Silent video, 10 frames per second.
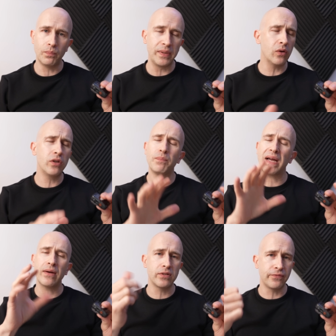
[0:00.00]
beyond the
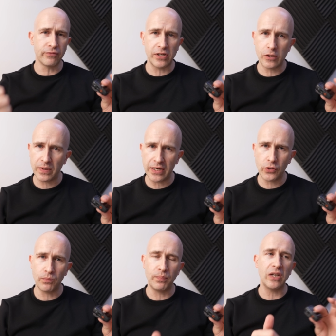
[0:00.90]
bounds of free
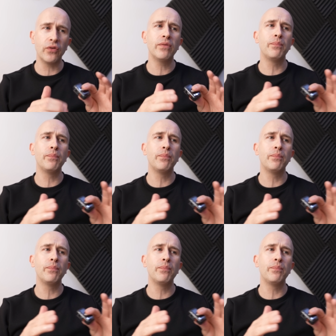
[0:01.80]
speech, and beyond the